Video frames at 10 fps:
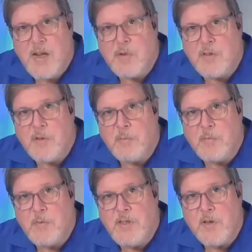but
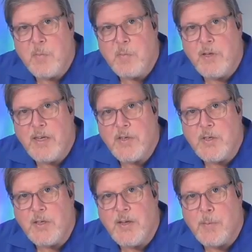these are
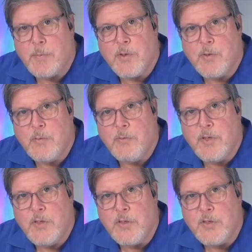plastic cups, so the
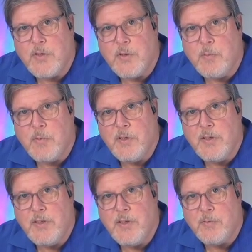physics is
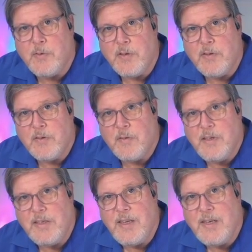completely different.
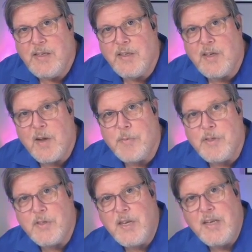It get in the cup, it
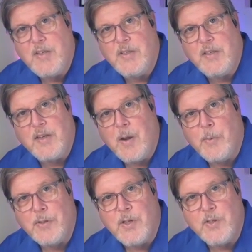stays in the cup.
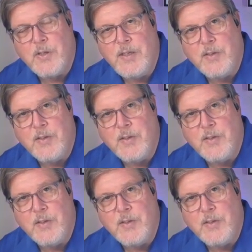It doesn't hit